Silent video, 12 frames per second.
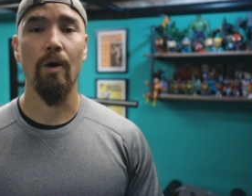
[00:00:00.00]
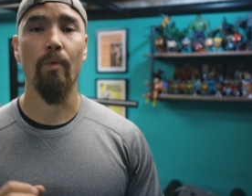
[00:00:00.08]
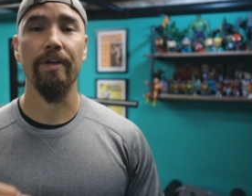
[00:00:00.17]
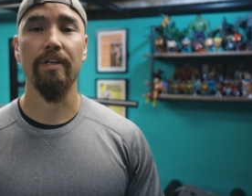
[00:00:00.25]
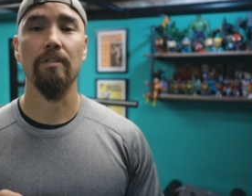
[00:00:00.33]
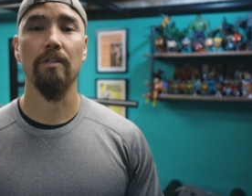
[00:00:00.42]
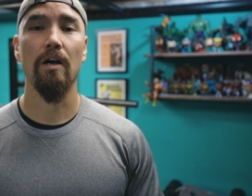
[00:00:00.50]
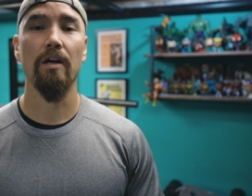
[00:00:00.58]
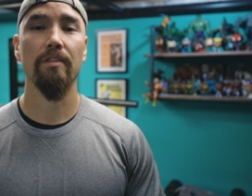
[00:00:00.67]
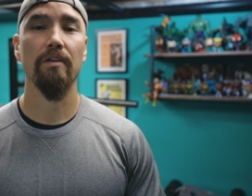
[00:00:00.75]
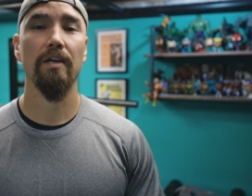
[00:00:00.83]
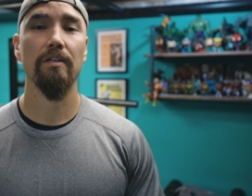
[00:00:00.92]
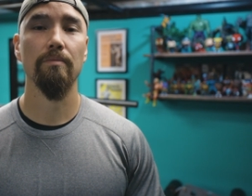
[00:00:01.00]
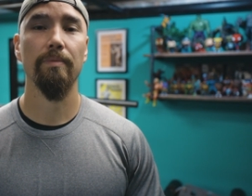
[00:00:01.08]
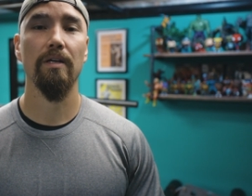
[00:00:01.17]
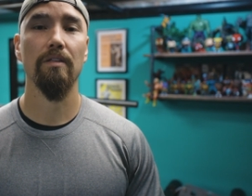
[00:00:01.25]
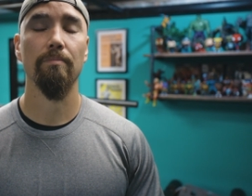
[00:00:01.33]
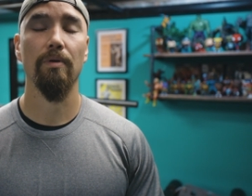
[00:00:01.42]
I want you to lock the
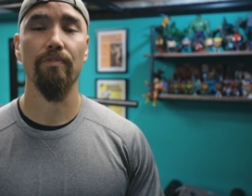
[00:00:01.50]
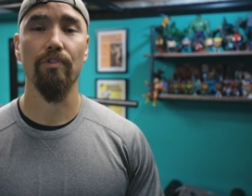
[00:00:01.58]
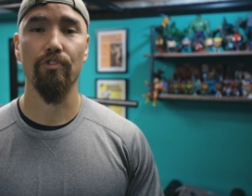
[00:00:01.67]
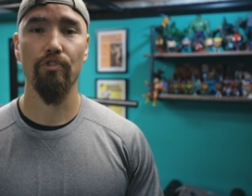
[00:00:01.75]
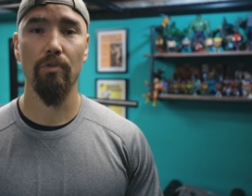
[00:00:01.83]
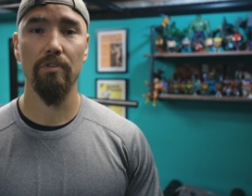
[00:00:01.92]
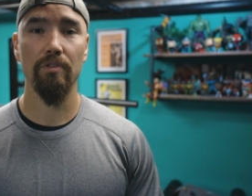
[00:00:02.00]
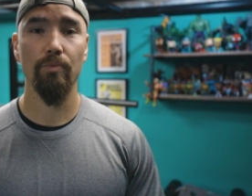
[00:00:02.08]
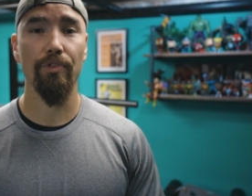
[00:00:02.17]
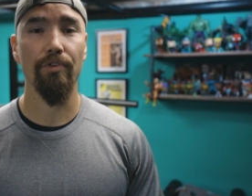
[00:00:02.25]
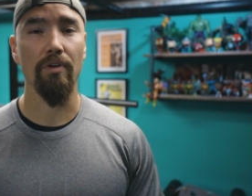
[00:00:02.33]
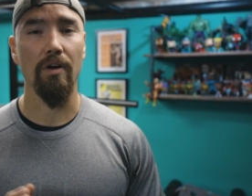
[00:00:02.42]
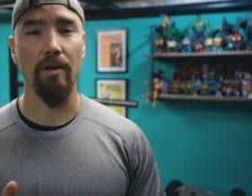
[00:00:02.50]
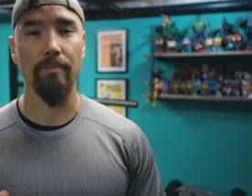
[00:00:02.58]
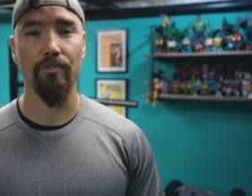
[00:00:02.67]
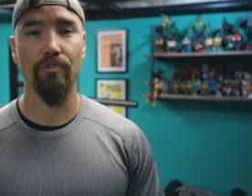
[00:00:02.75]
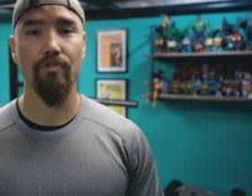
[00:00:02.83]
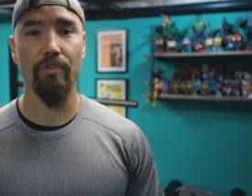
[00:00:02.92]
kettlebell above your shoulder with your arm
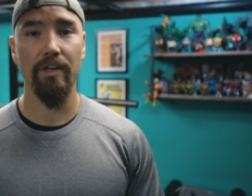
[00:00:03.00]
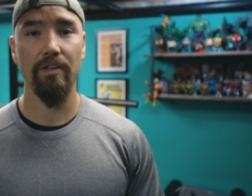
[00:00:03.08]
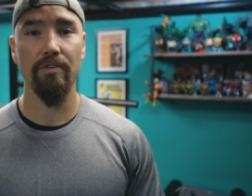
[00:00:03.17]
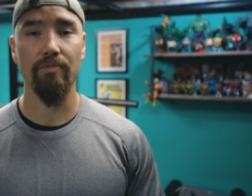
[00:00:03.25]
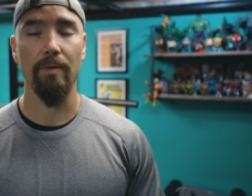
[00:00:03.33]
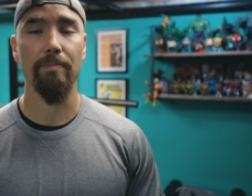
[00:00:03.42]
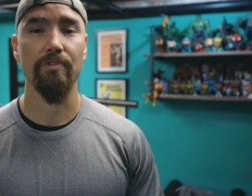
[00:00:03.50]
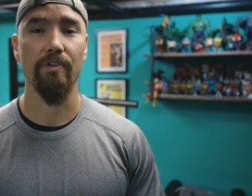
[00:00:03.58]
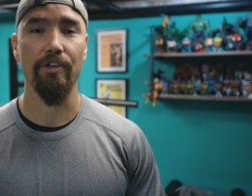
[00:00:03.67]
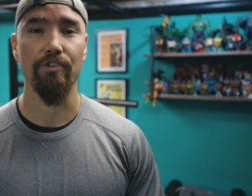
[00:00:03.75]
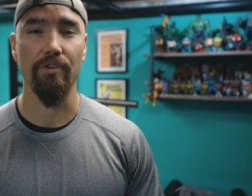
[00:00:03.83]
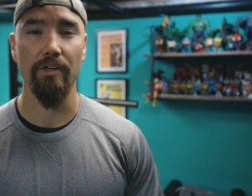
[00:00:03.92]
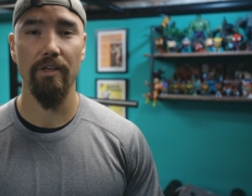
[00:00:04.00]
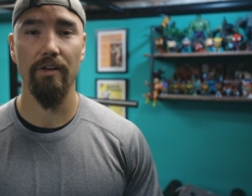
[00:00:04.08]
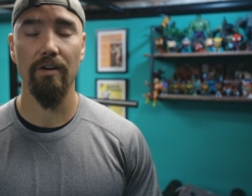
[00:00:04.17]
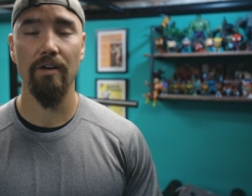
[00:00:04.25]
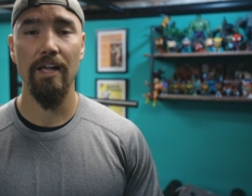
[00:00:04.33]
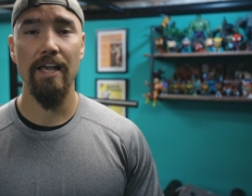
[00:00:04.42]
straight right beside your
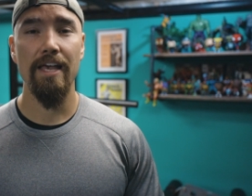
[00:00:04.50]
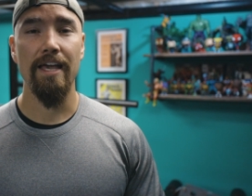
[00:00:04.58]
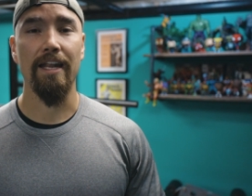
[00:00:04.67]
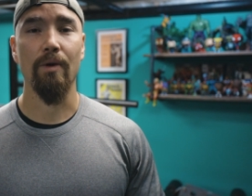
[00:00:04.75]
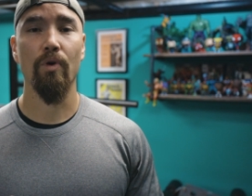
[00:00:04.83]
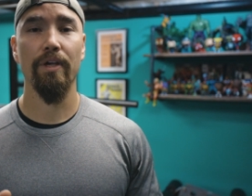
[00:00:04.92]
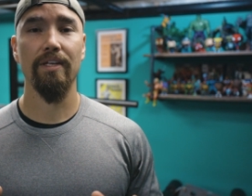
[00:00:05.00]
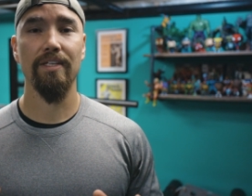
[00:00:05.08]
ear, and I want you